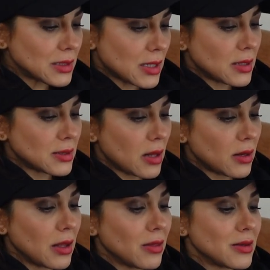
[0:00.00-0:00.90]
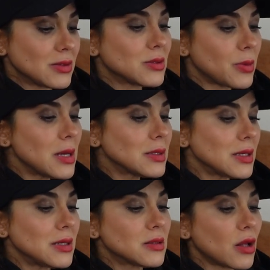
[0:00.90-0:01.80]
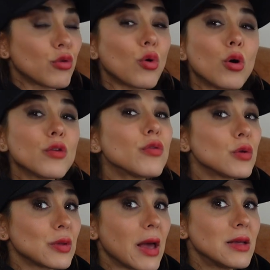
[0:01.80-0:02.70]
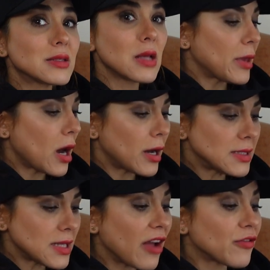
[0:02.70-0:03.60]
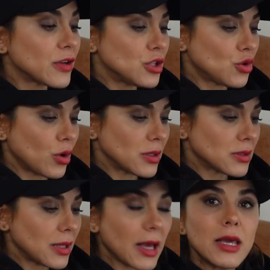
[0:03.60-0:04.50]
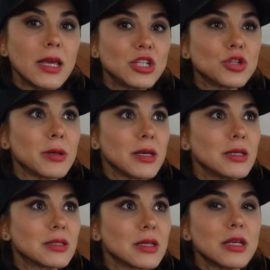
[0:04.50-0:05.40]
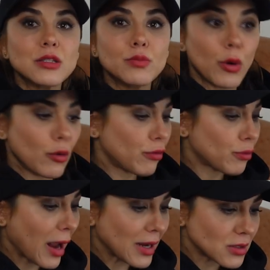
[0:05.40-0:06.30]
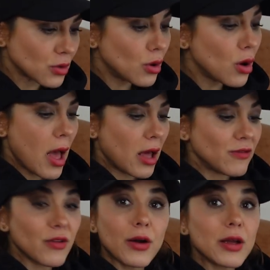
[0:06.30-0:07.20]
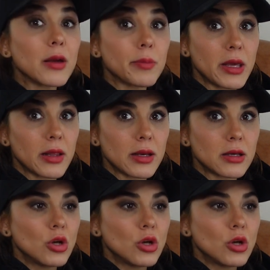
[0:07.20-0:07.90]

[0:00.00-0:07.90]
stands out in this space is the thoughtfulness behind every choice. Like each piece is both practical and very appealing.